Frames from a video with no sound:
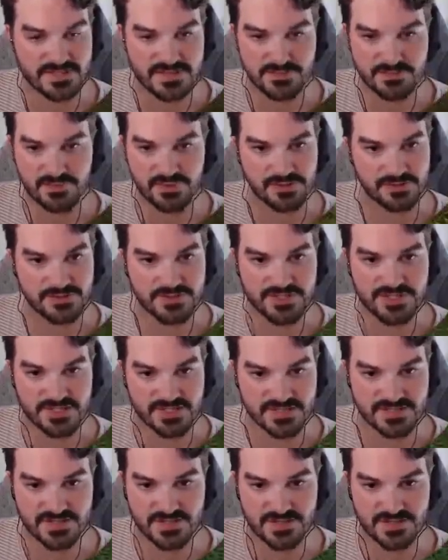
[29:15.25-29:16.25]
pollution
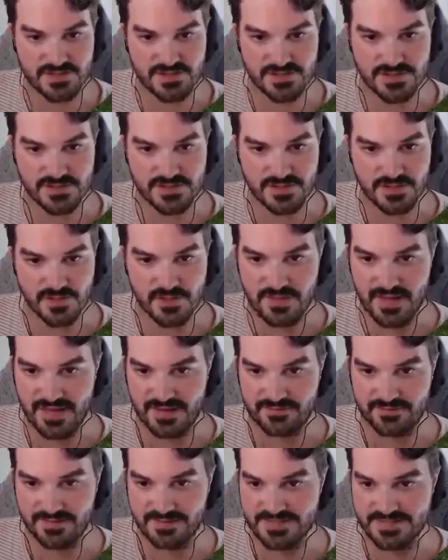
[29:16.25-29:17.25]
is so bad
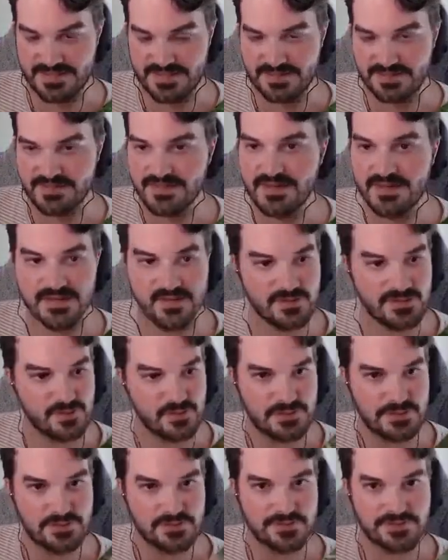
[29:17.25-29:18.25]
around here. Good
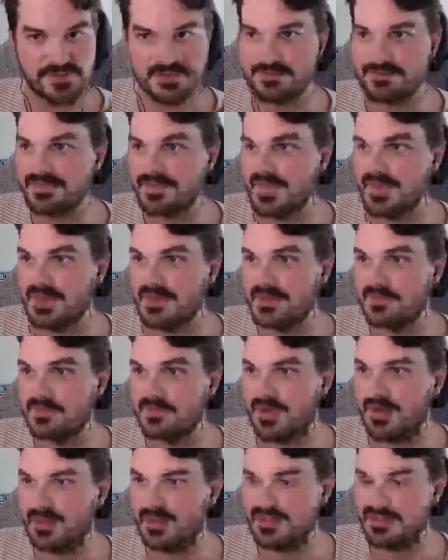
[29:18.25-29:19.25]
lord.
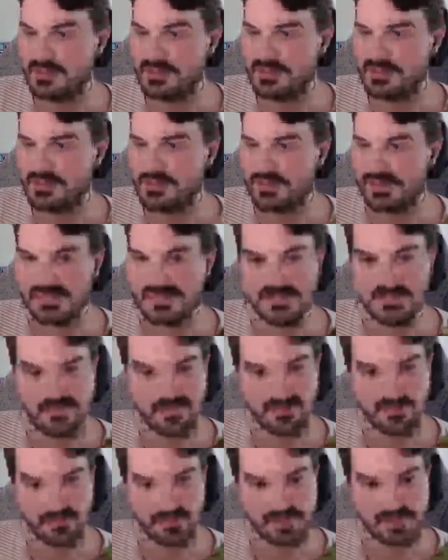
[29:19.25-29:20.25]
But we do have
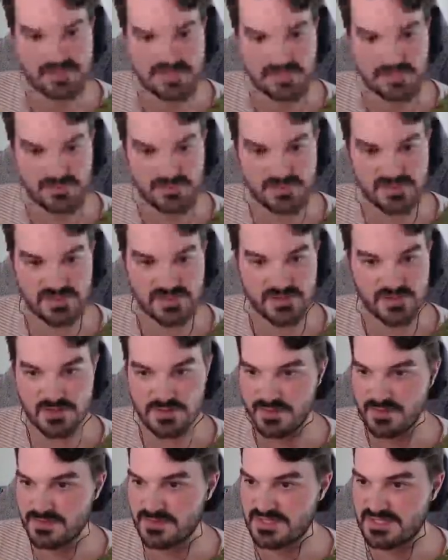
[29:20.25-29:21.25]
273 blight samples. As soon as
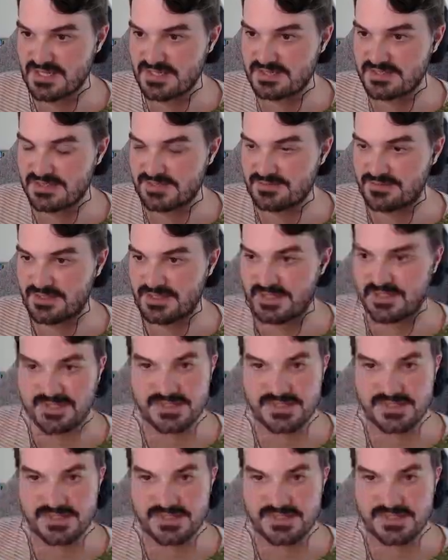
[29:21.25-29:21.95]
people start delivering that